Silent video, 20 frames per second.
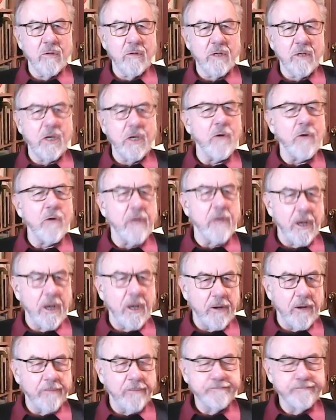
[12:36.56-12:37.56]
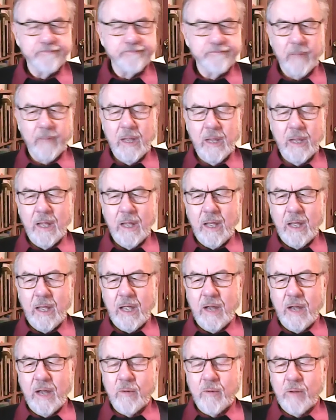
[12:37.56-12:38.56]
Curio.
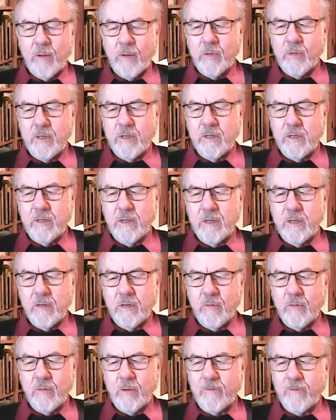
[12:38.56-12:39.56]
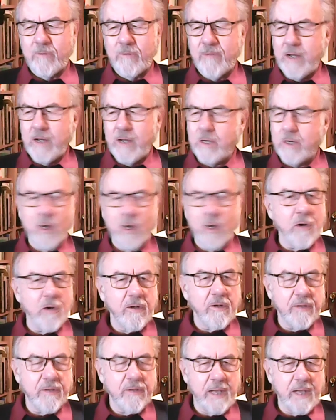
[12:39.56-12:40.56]
And we would, we would find an odd
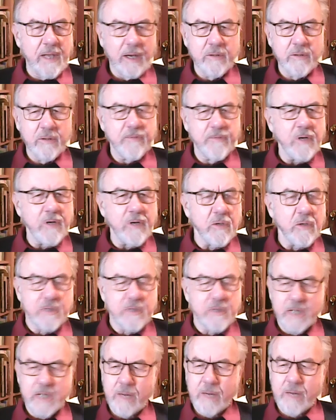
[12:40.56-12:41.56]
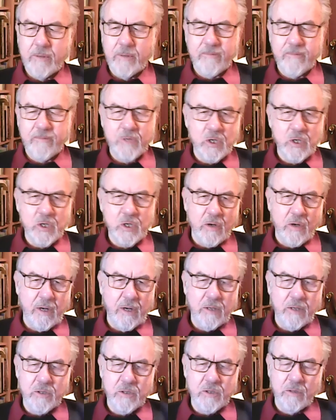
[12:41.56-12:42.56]
thing. It was a very good segment for
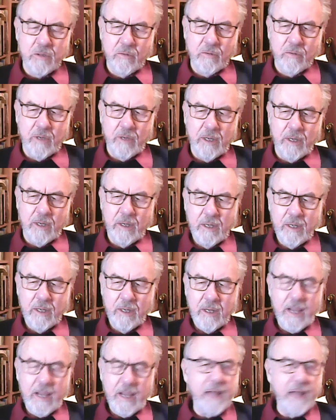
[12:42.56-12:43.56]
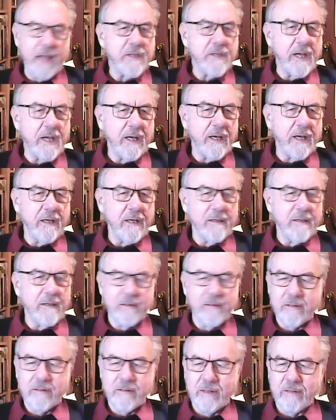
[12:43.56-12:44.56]
showing children antique
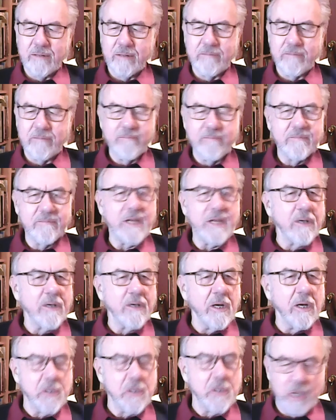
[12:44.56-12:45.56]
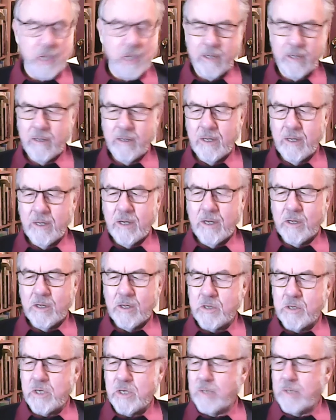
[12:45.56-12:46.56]
uh, technology
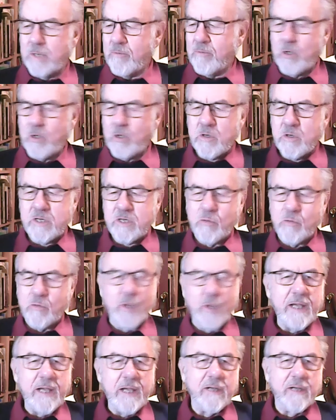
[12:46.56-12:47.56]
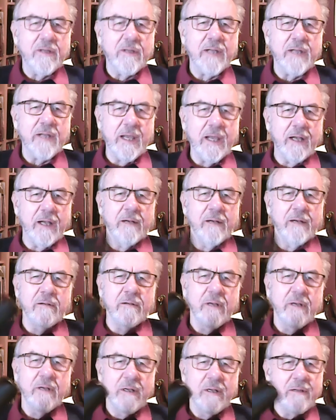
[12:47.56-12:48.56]
because you could produce this weird thing and,
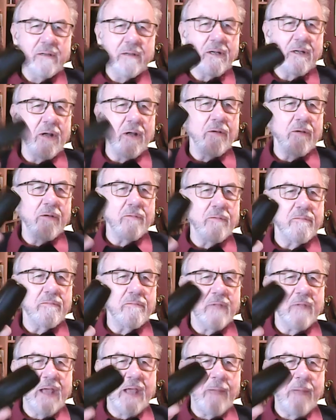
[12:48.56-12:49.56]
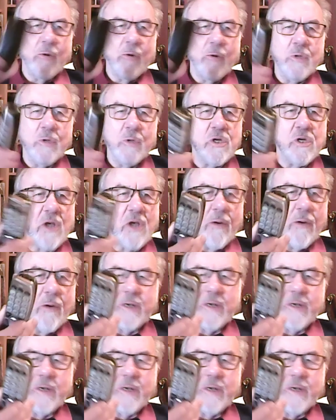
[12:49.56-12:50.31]
you know, the camera would show it